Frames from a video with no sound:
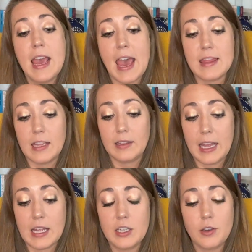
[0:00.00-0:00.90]
and the
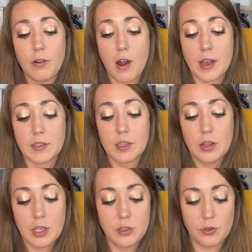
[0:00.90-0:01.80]
land across
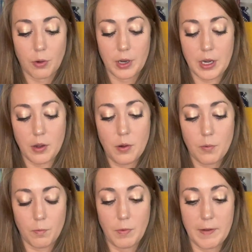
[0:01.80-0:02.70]
the Jordan
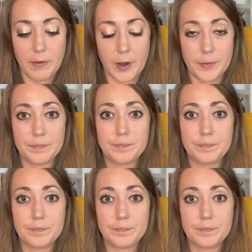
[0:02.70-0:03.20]
River.